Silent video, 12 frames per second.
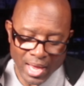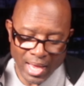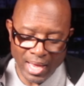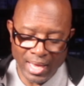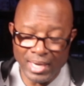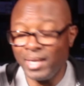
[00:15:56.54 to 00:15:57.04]

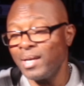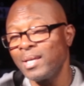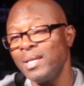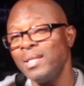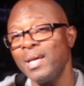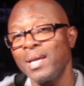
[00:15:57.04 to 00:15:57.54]
and
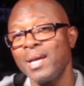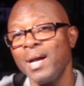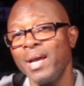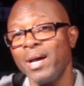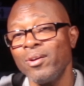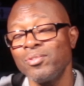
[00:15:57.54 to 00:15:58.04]
getting that
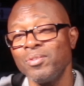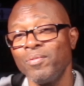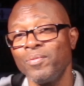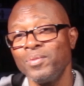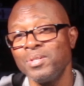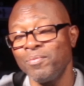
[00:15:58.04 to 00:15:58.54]
guy out
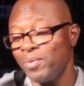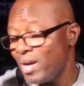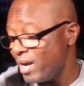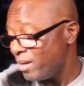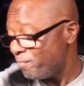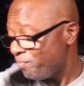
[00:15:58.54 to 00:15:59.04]
to
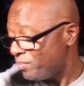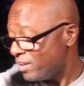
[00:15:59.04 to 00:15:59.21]
fly him.